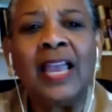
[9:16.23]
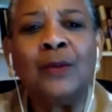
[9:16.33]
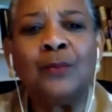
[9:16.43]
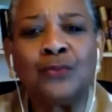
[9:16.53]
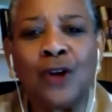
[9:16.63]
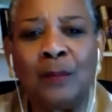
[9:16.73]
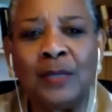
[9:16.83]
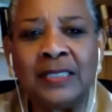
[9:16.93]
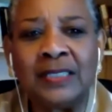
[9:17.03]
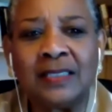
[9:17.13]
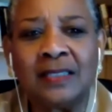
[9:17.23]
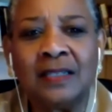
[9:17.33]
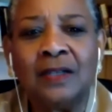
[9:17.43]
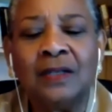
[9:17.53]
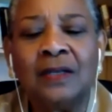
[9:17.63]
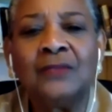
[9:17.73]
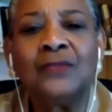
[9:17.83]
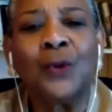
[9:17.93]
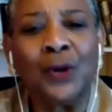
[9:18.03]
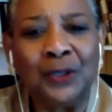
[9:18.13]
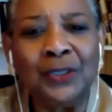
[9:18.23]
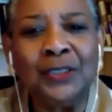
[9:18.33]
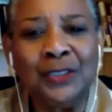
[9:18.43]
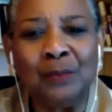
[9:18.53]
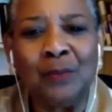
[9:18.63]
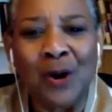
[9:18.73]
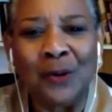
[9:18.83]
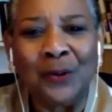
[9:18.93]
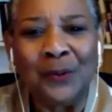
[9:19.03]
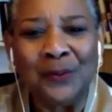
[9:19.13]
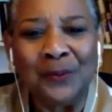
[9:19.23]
and promise for a good tomorrow.